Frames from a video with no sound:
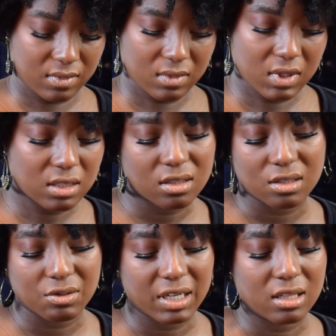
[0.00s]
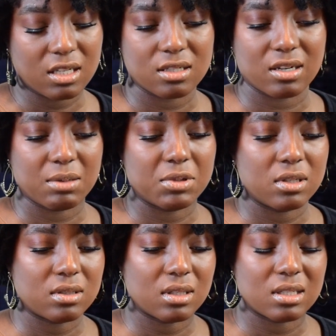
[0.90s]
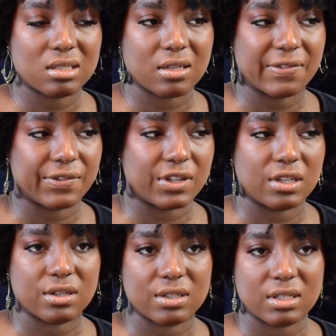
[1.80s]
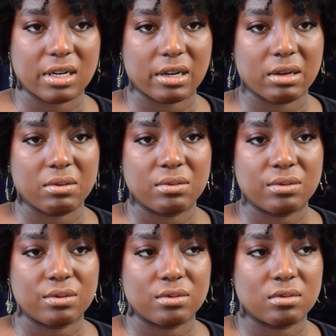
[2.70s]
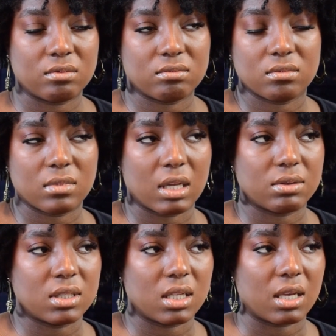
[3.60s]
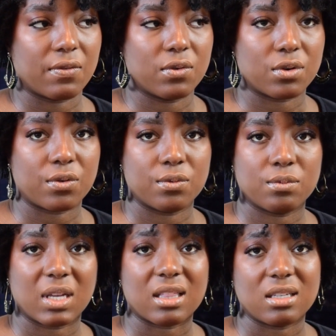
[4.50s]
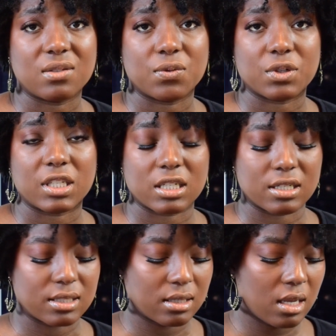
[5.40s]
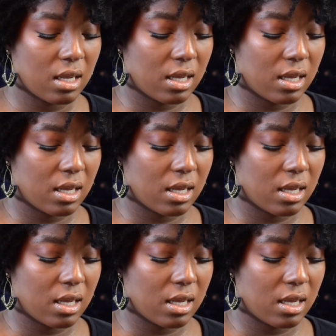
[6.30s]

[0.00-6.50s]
This is just a great cleanser. I've been using this stuff for years now. I'd say that for at least 4 years.